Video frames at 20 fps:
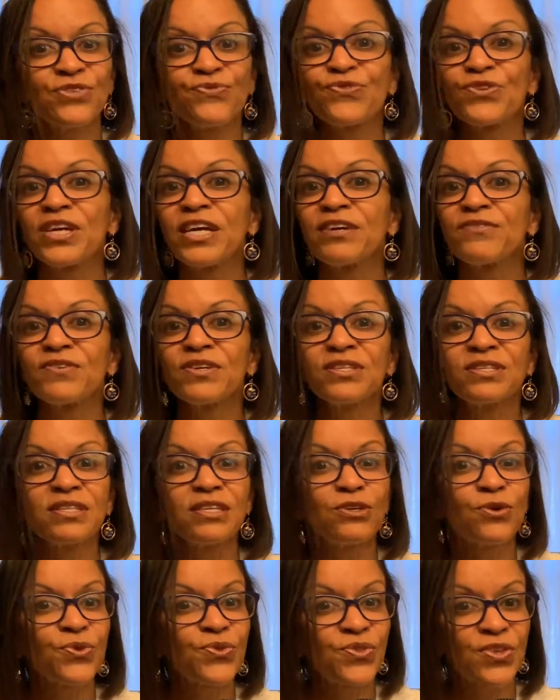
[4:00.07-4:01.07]
for every
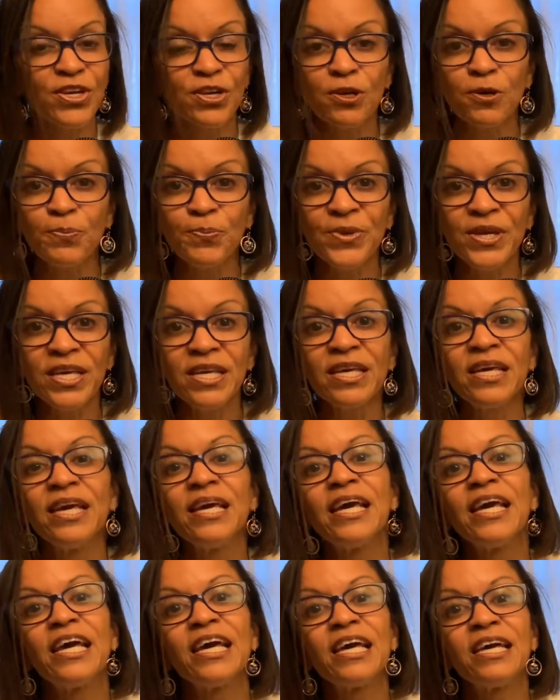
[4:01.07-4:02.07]
single therapy,
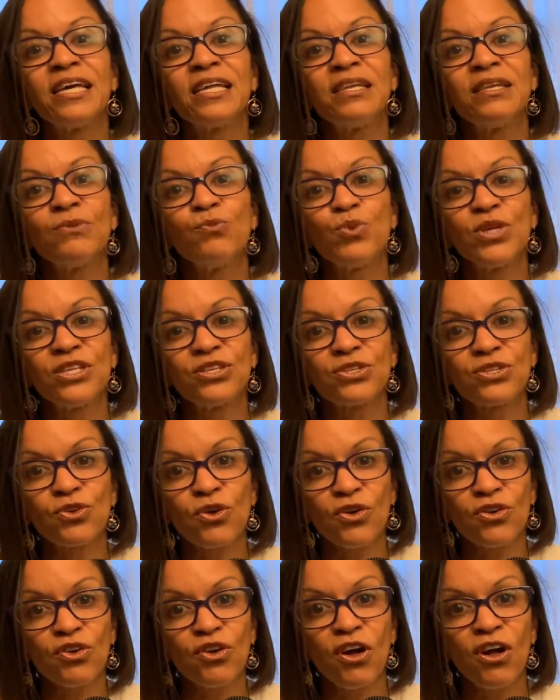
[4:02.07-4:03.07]
and we
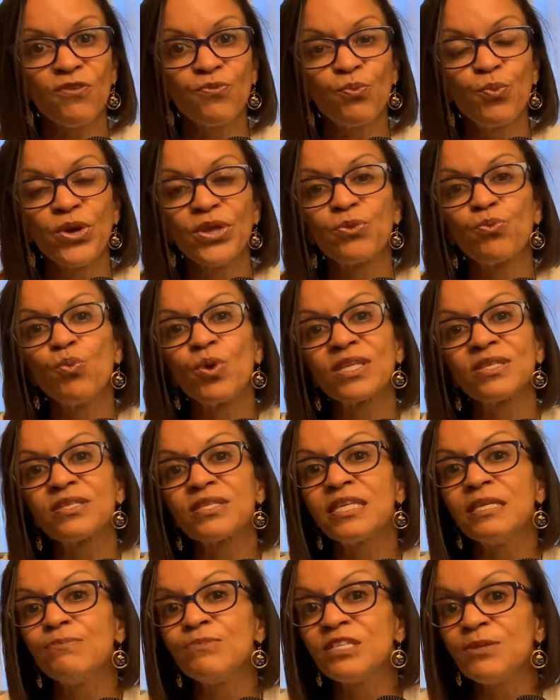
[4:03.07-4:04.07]
start off with what
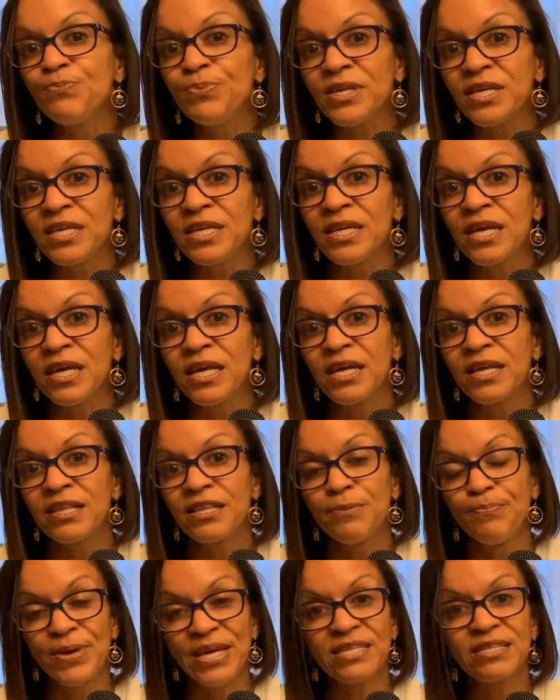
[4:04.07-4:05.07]
seems to be
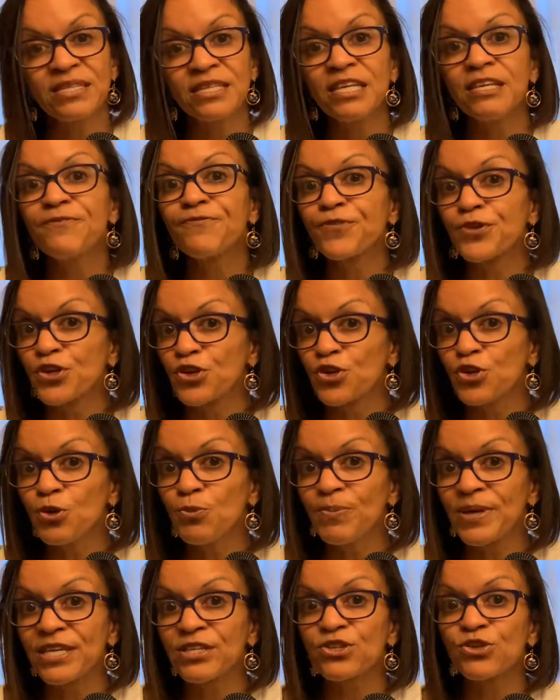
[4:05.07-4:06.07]
the best thing for you
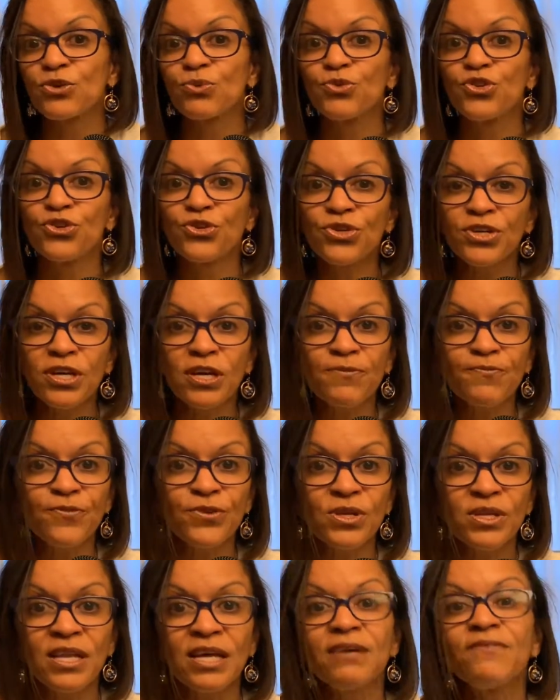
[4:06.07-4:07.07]
based on your
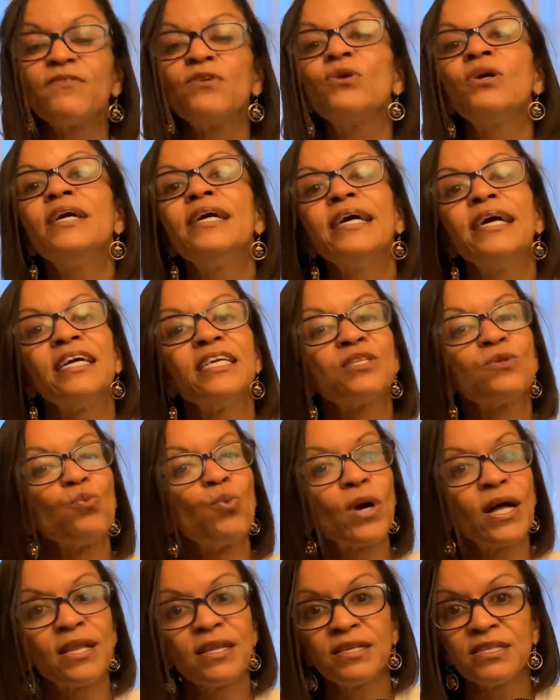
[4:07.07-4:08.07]
comfort level, as
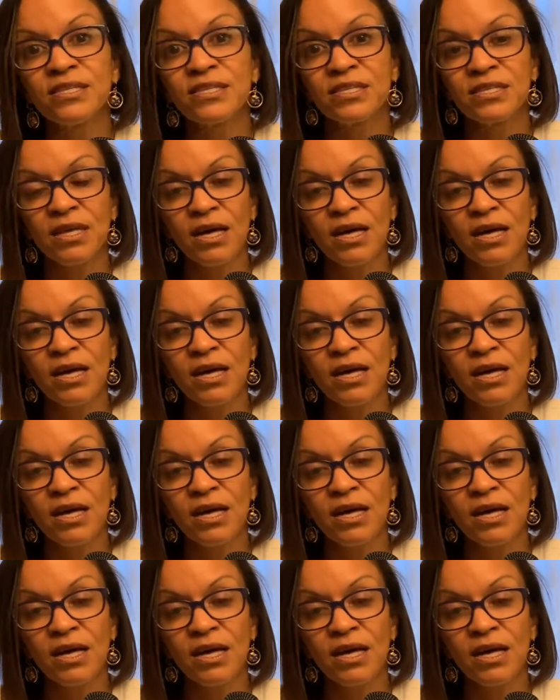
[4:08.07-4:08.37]
well as